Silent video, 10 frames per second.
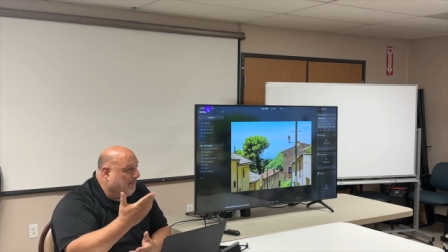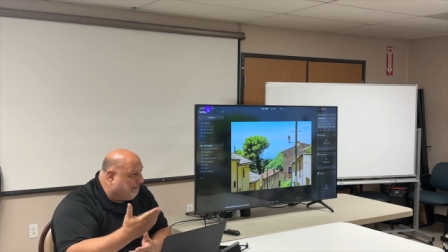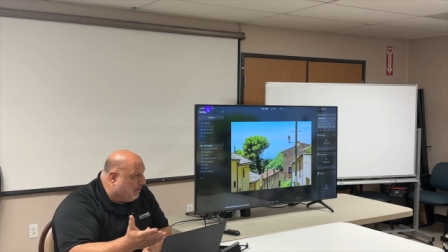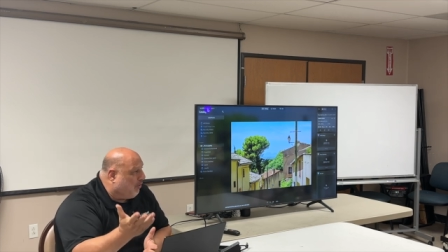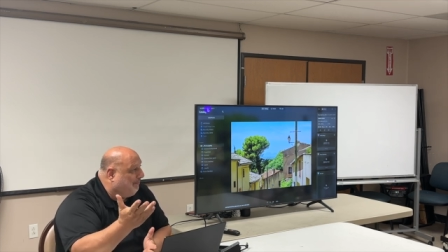
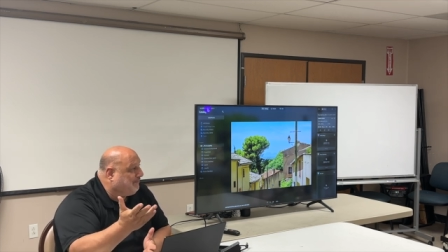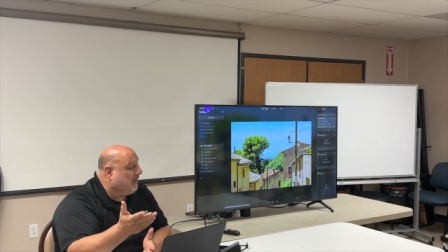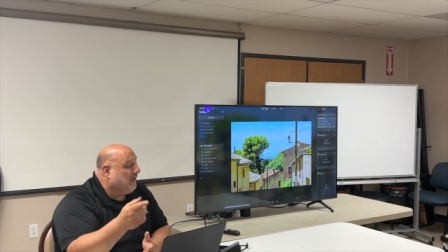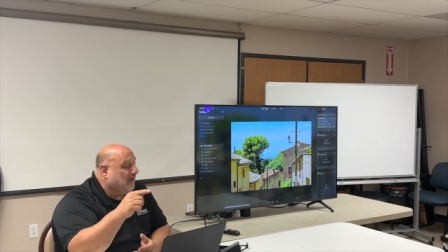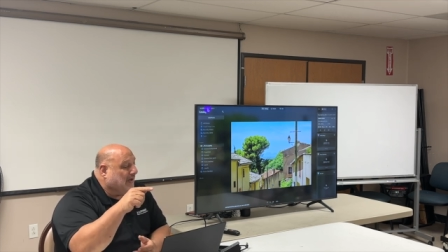Boom.
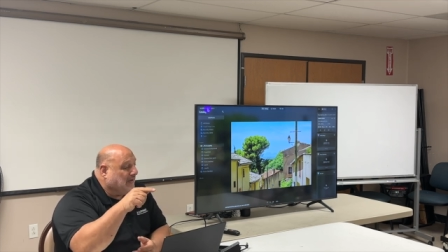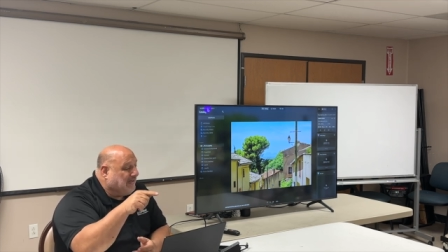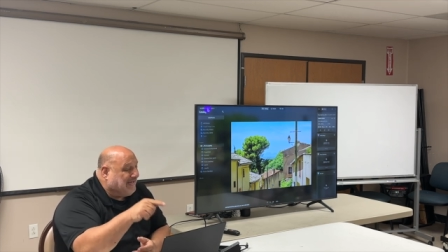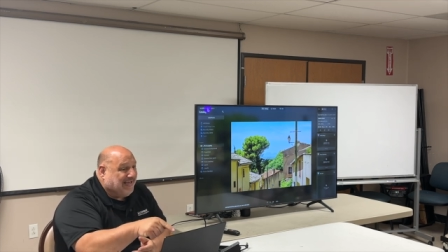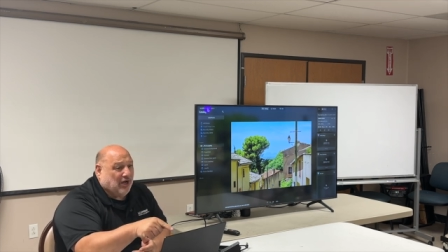
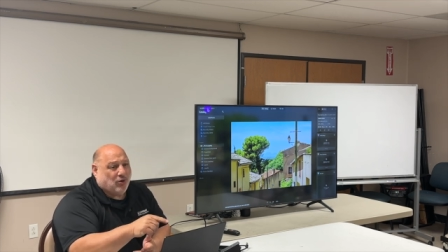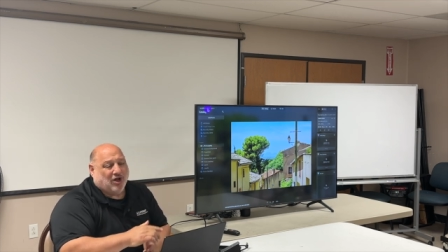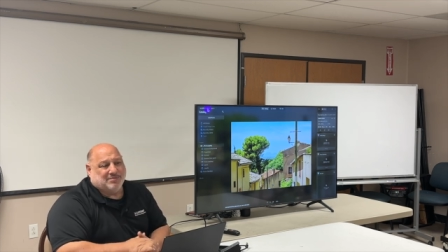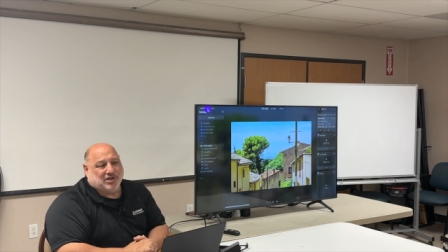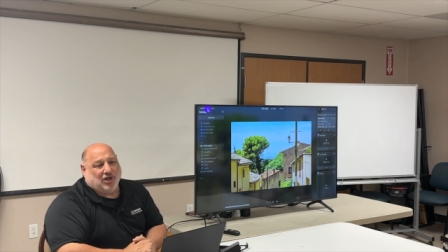Neo
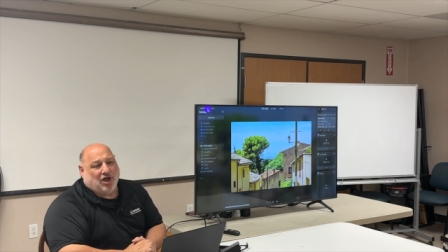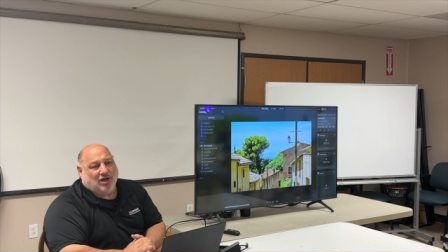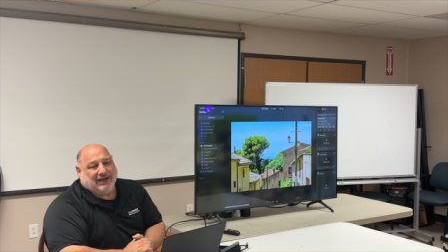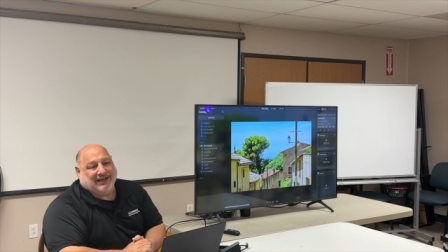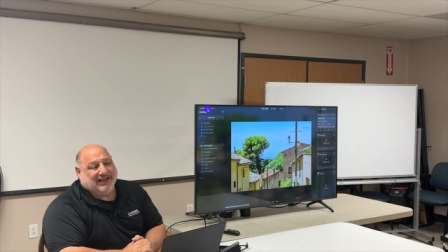comes
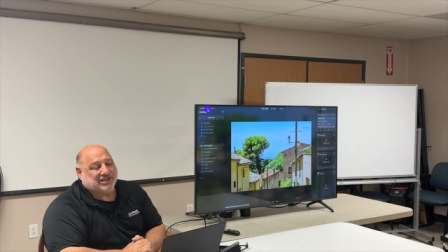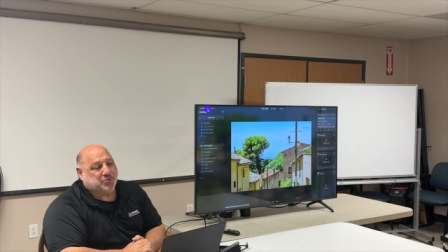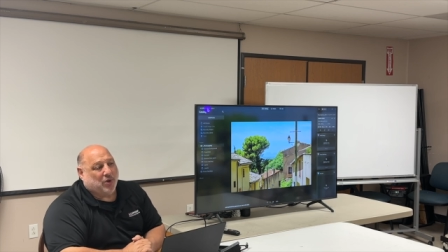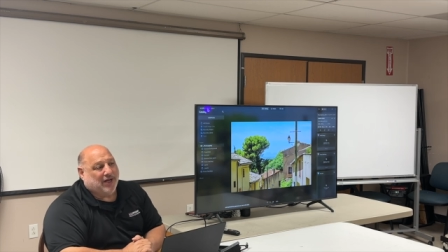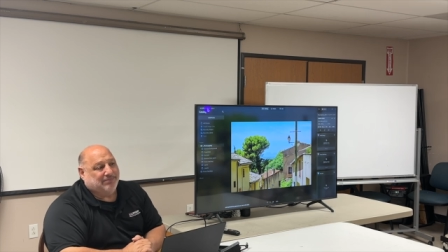along, and guess
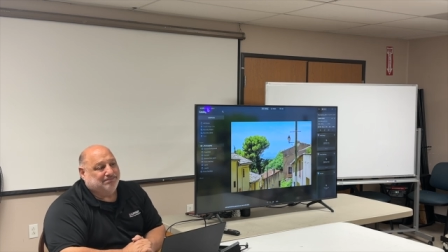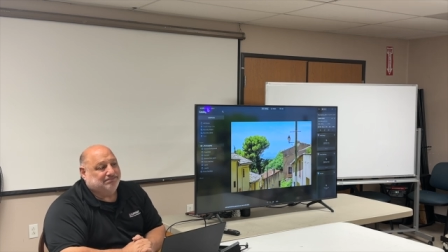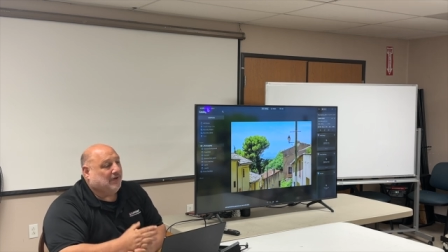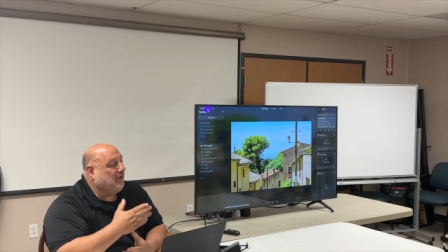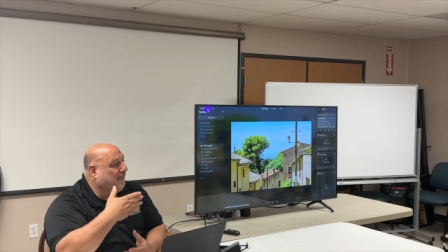what?
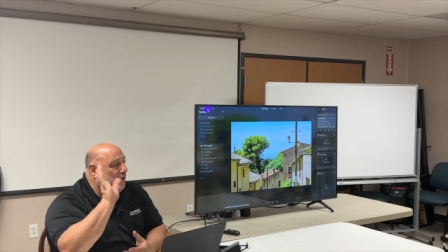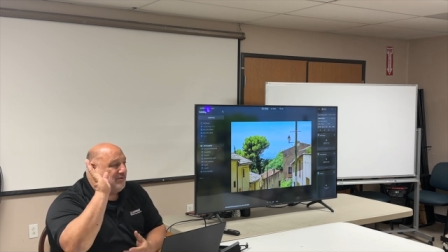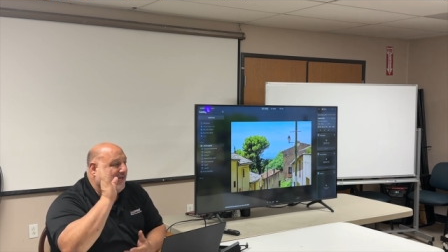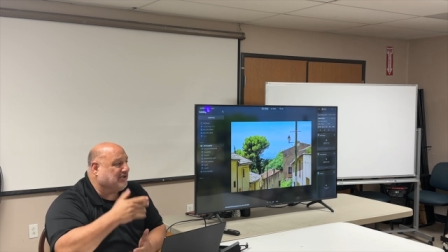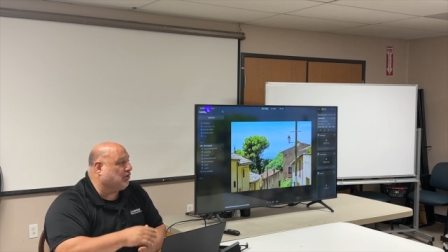Those
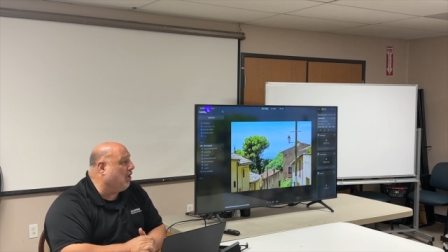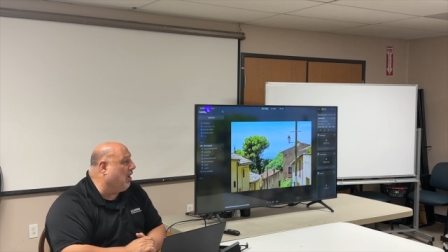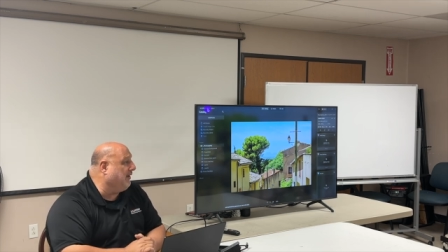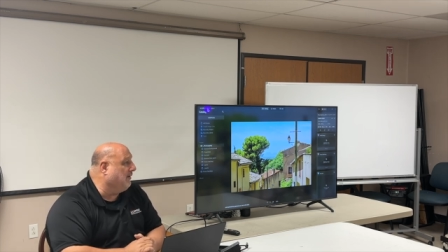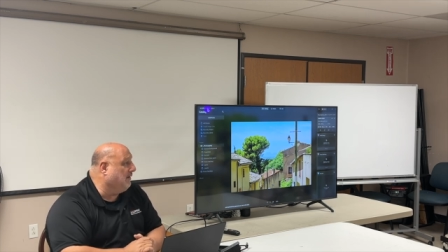days are
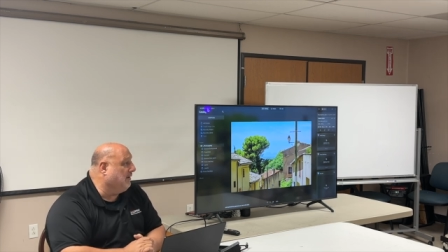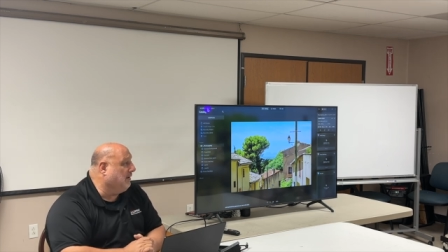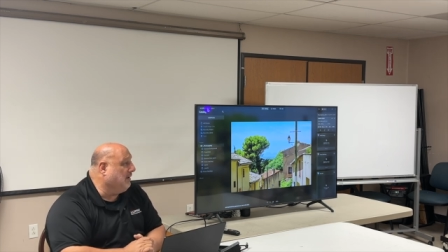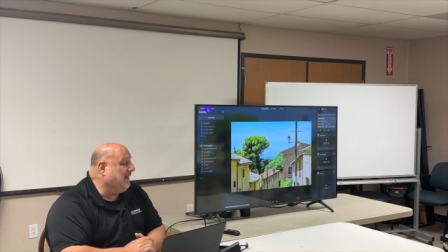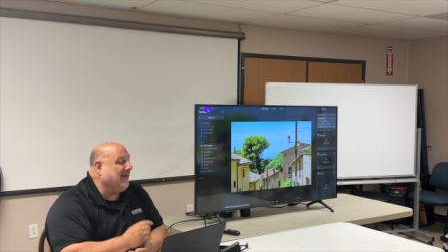gone.
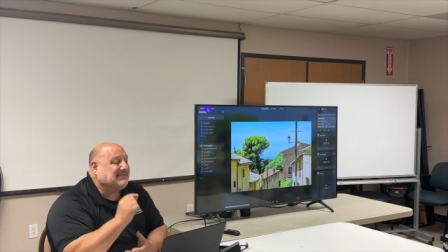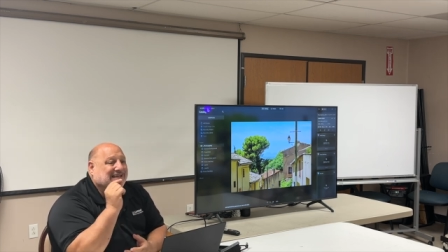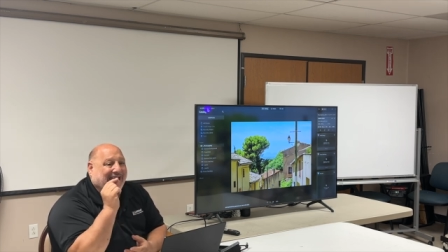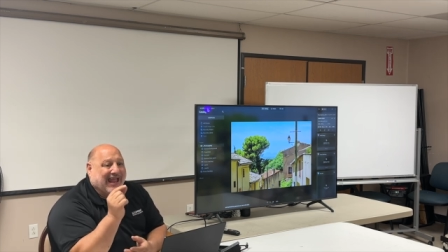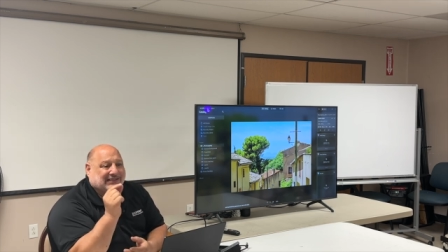It's
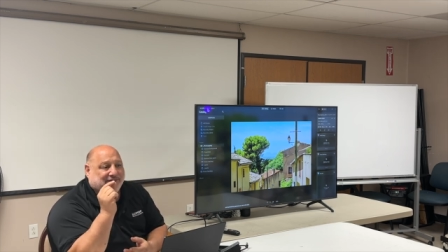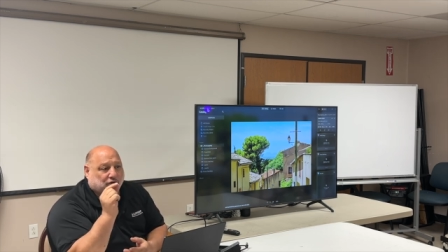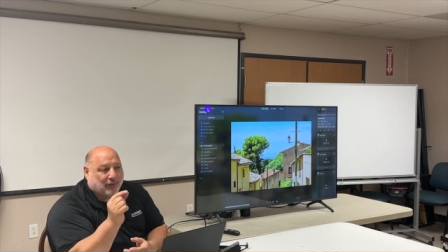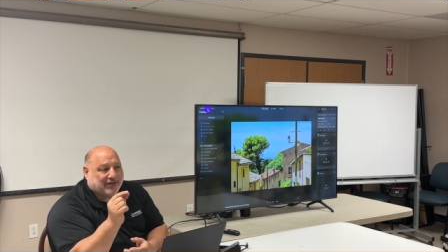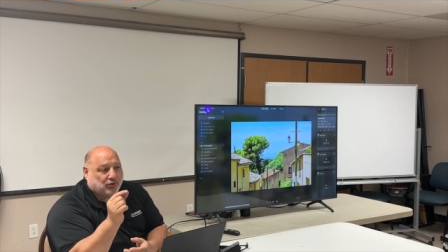an active
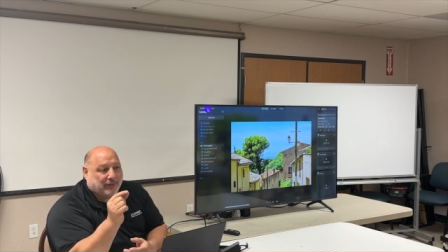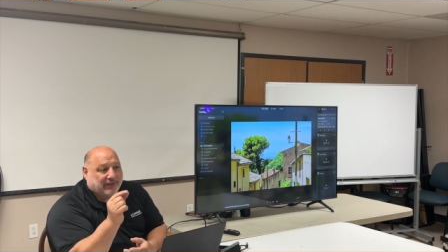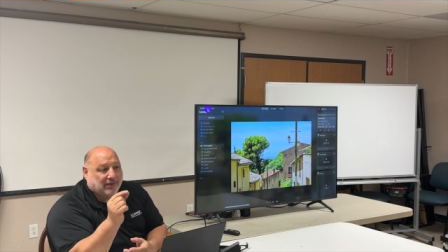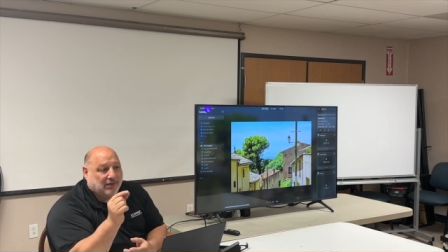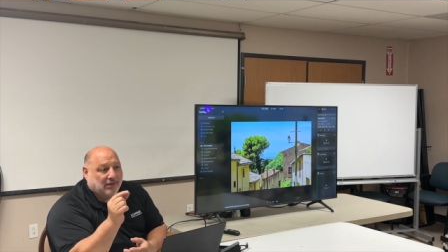directory.